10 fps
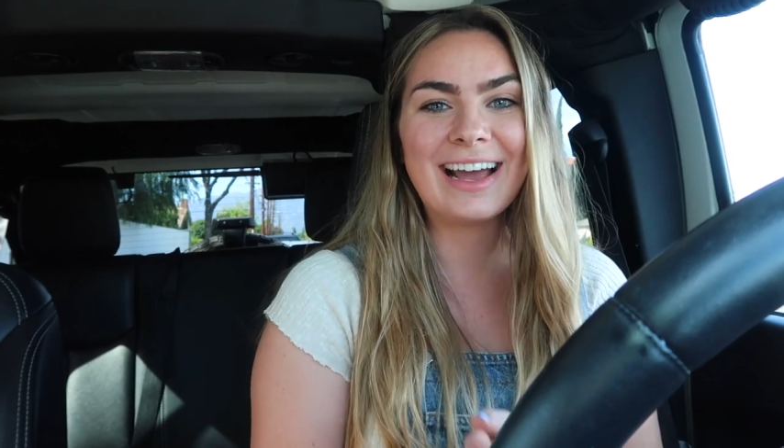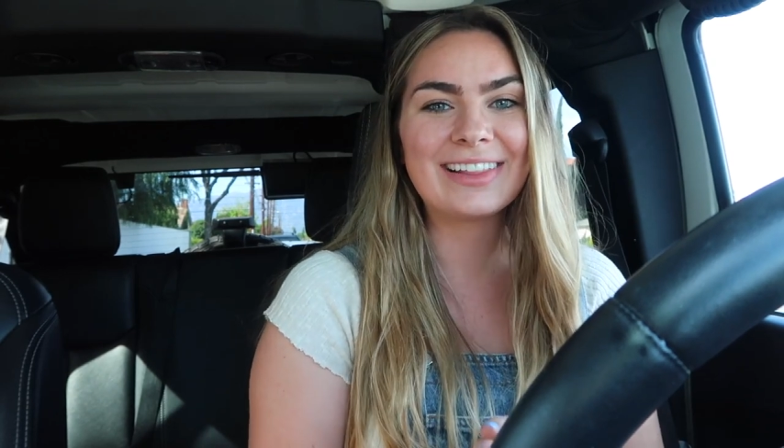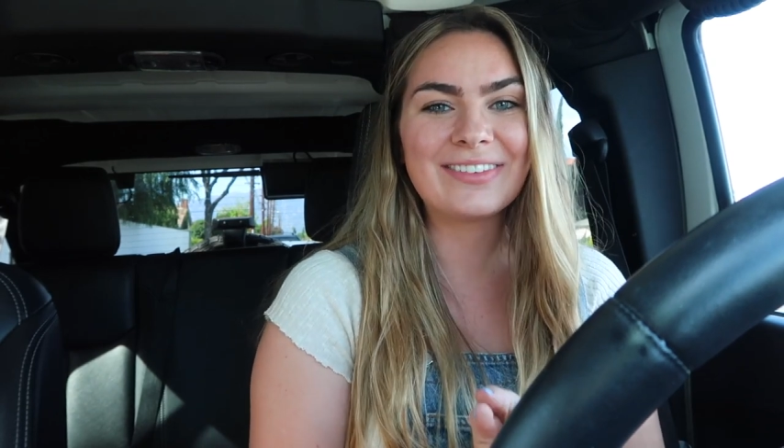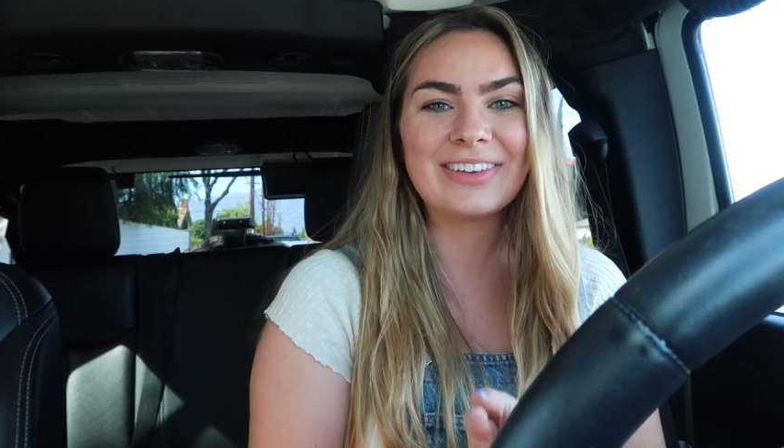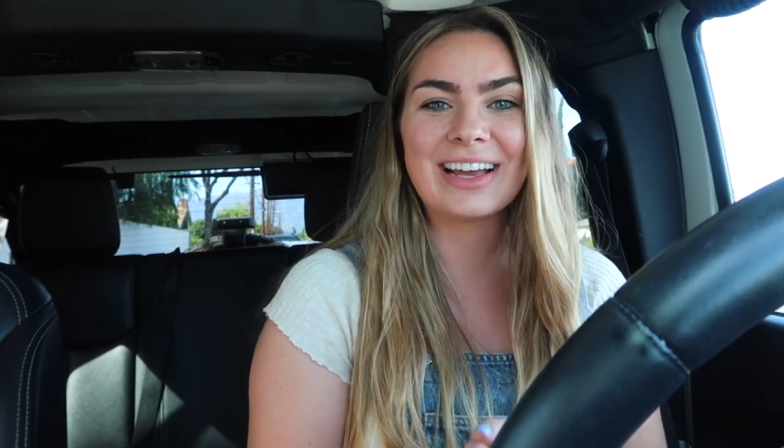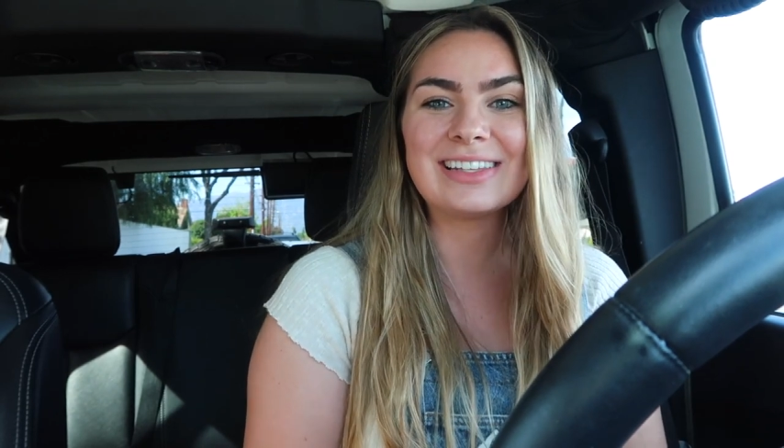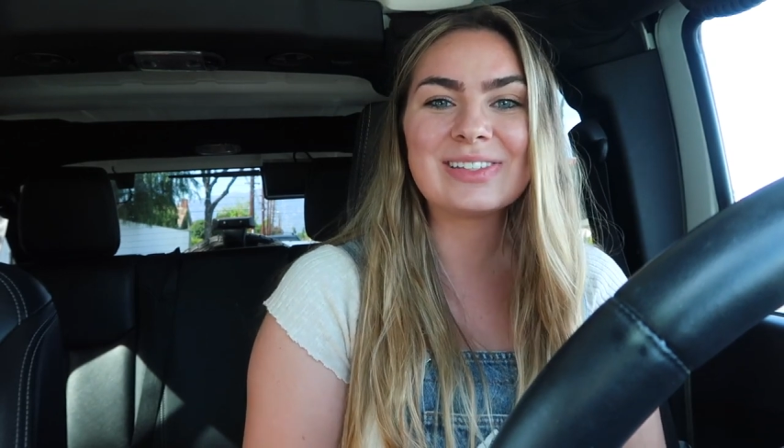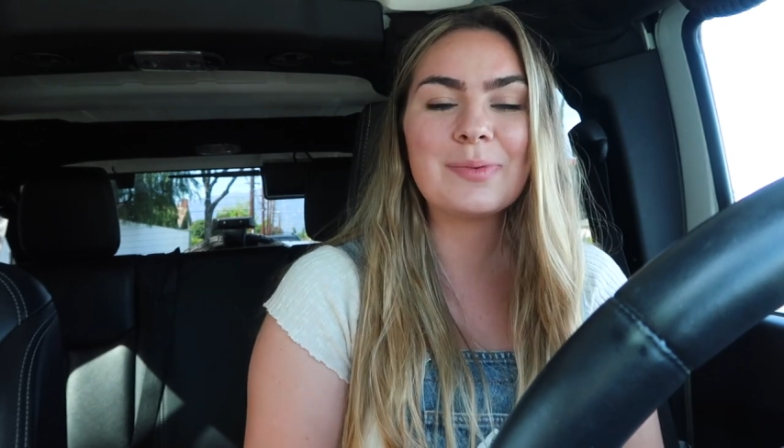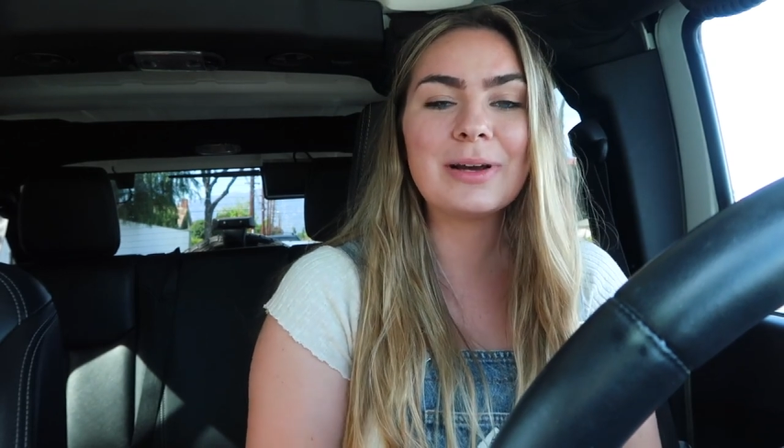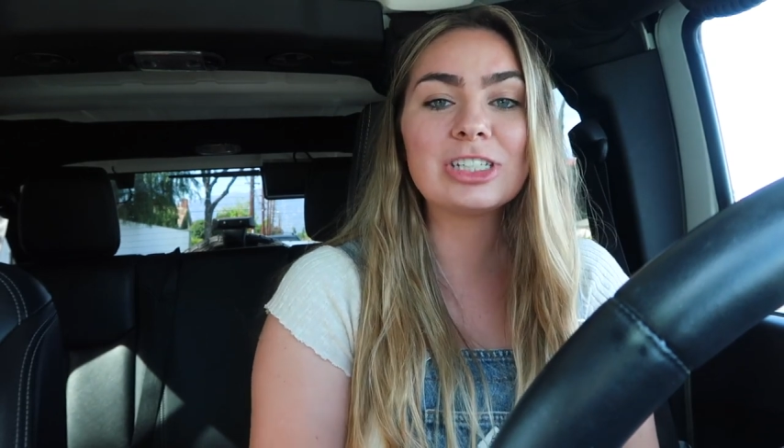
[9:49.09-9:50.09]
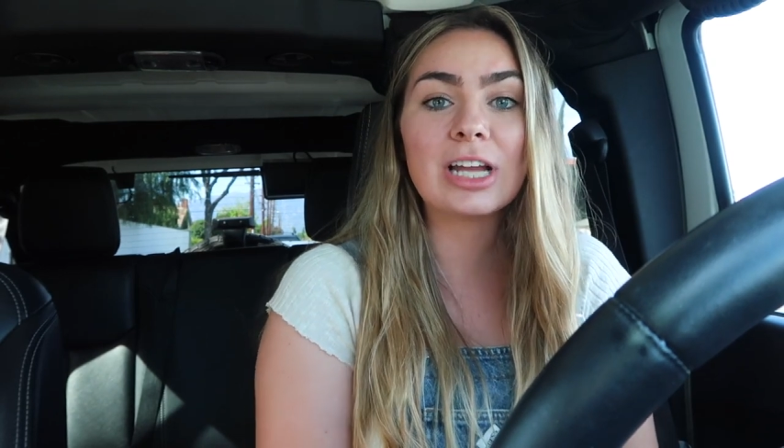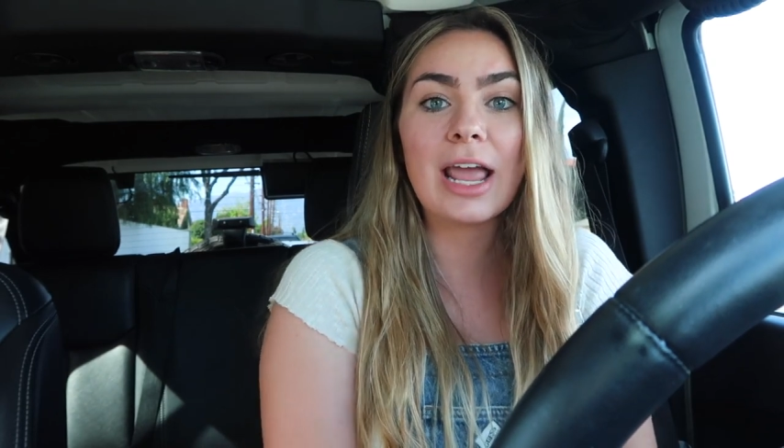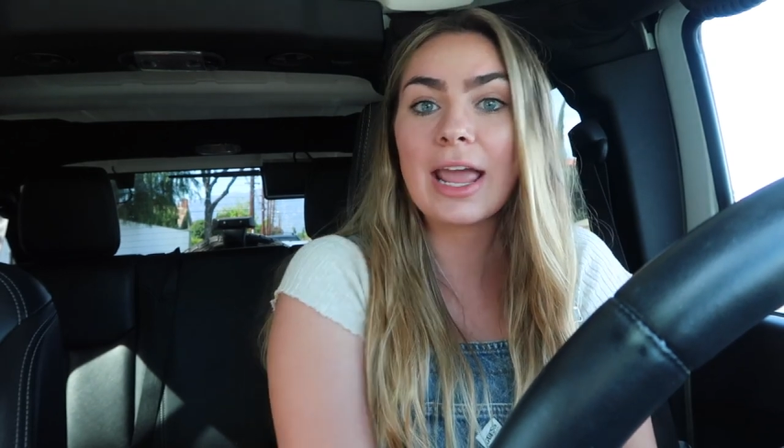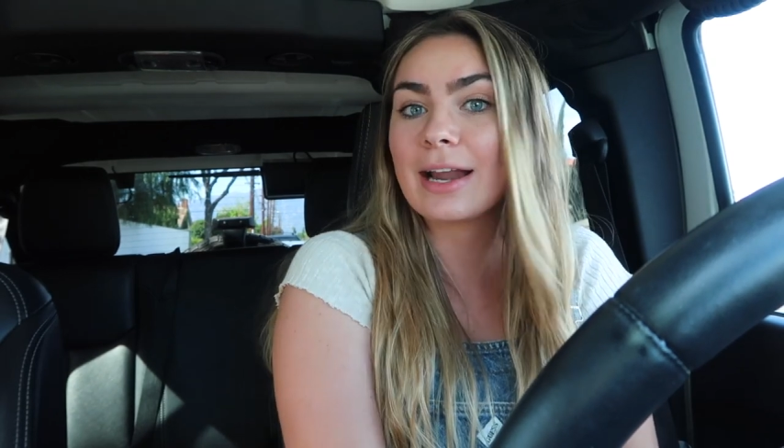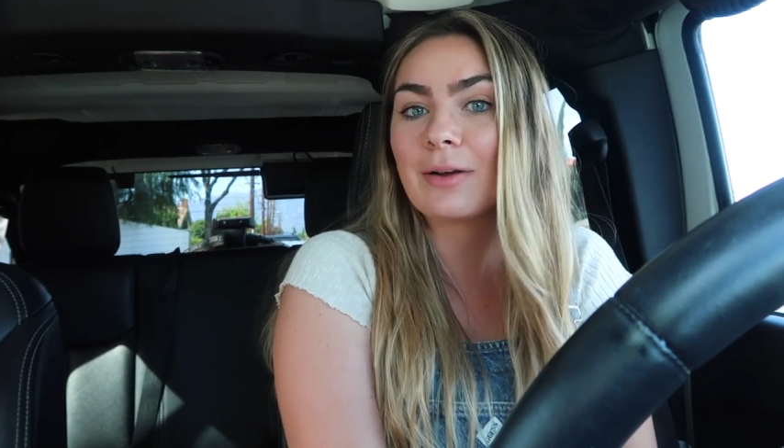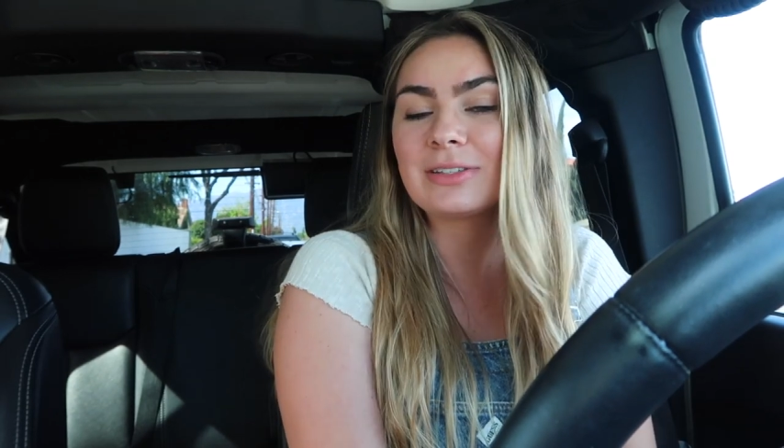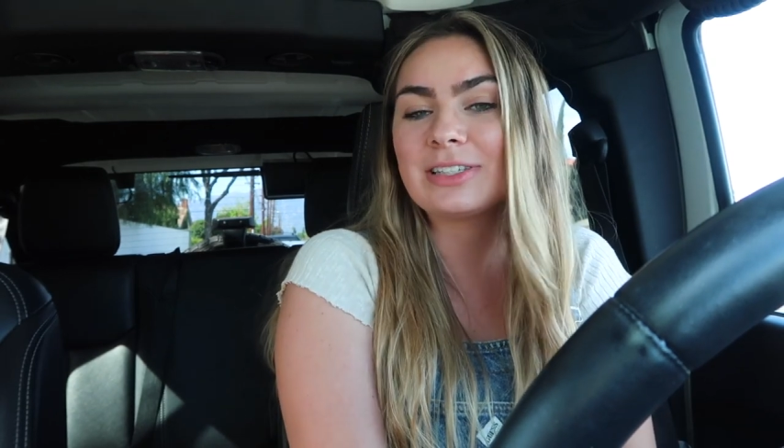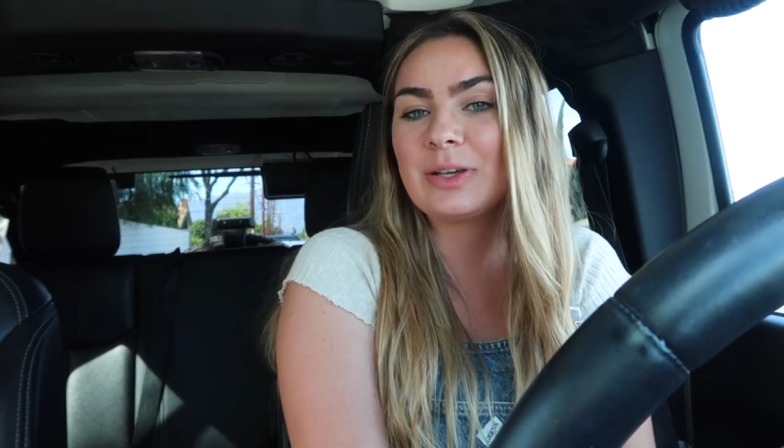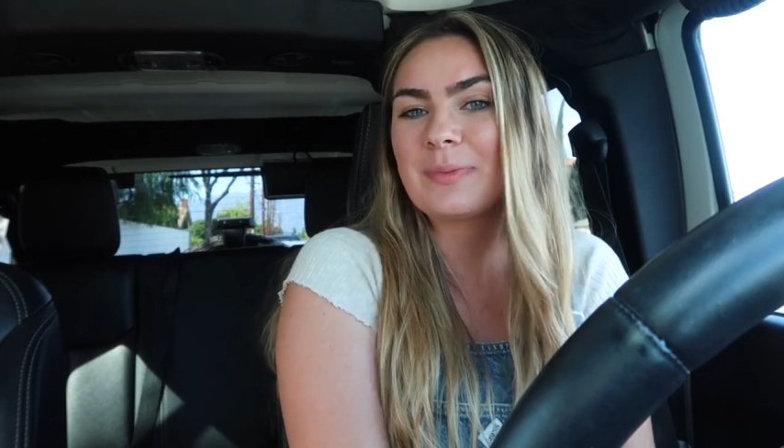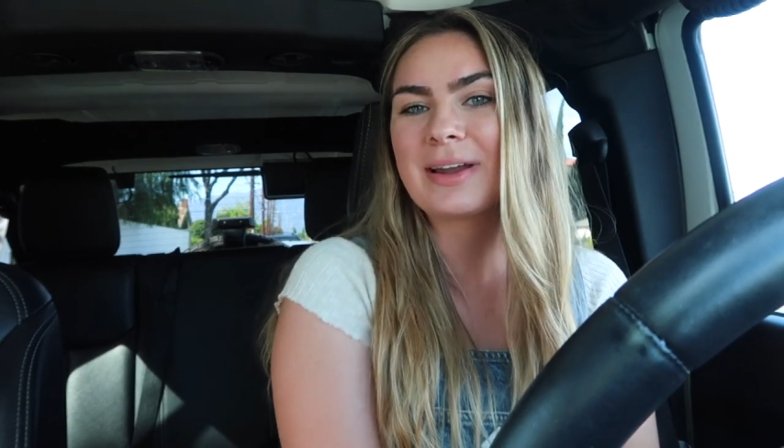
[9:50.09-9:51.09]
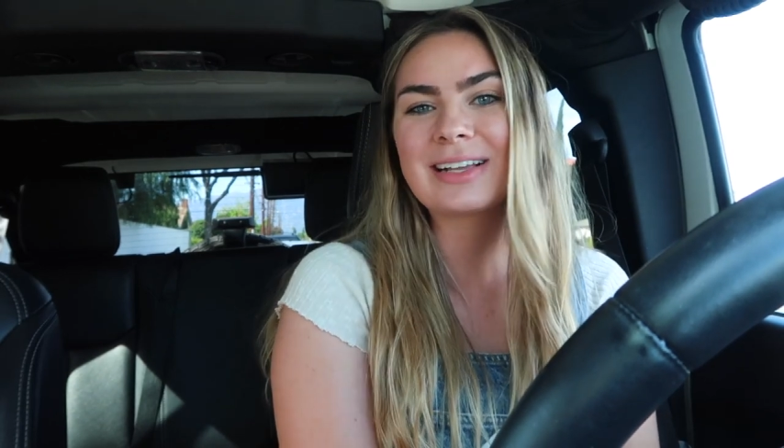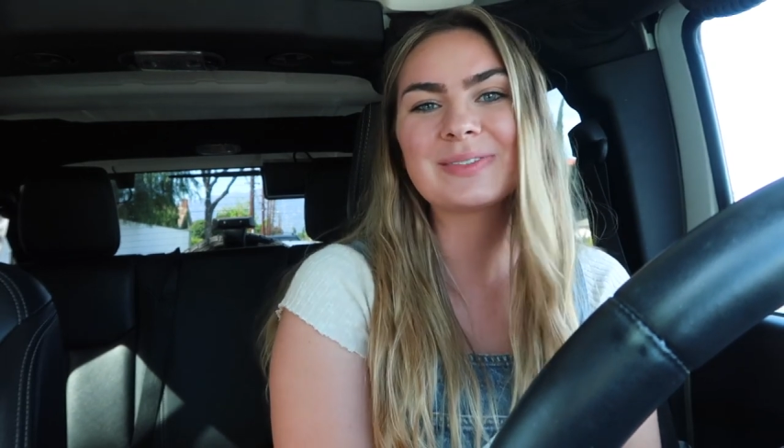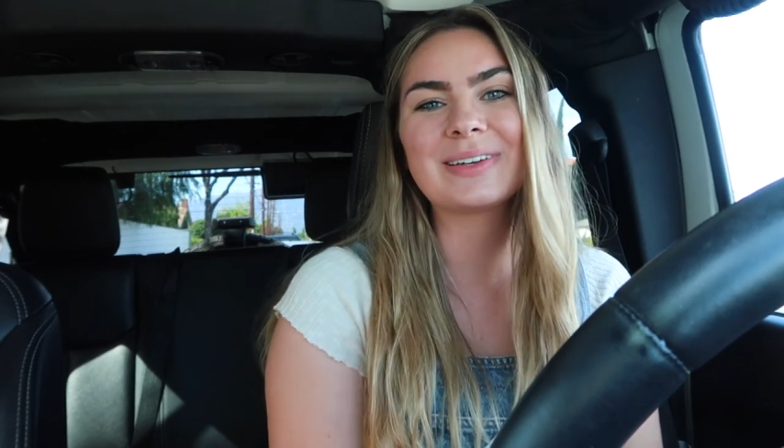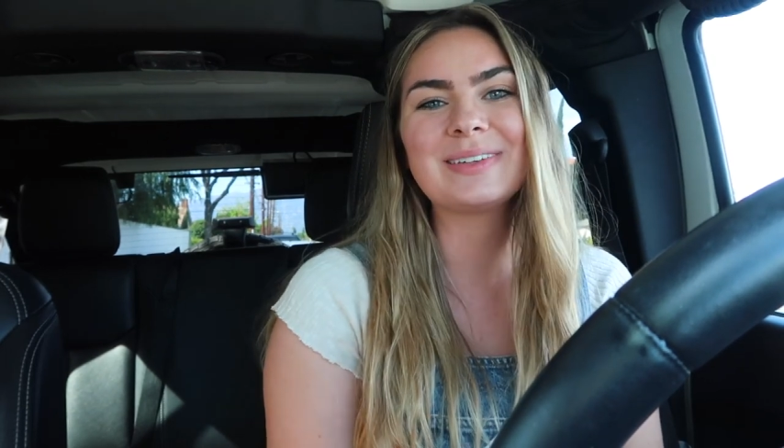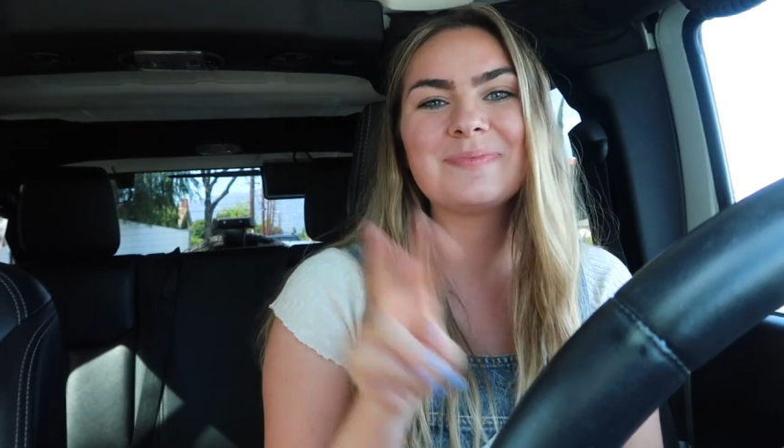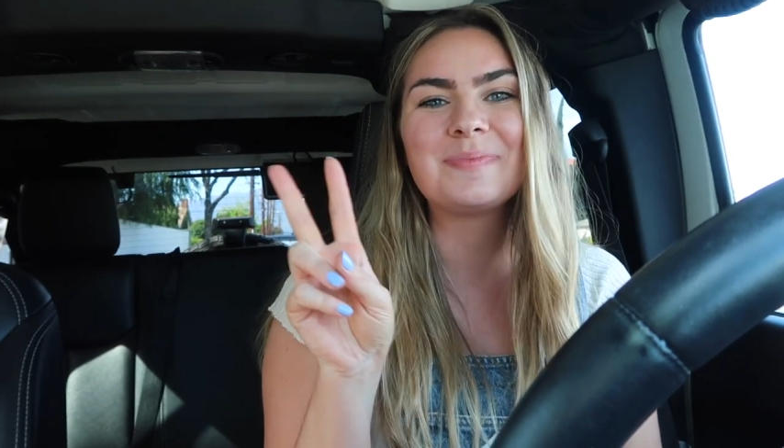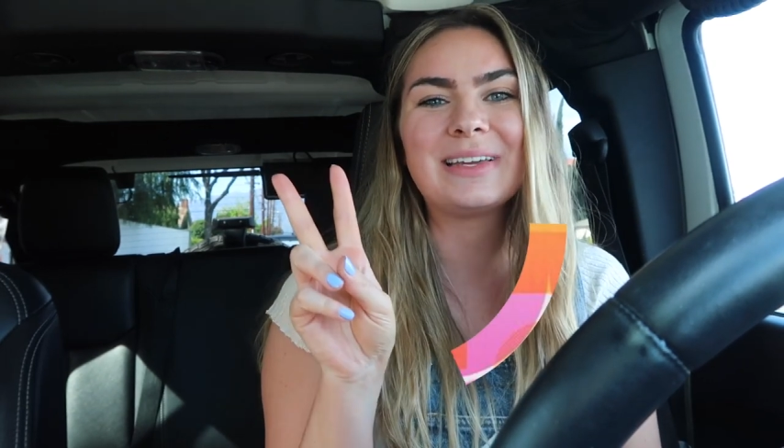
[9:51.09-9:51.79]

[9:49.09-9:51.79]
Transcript: I love you guys so much and I will see you in my next one.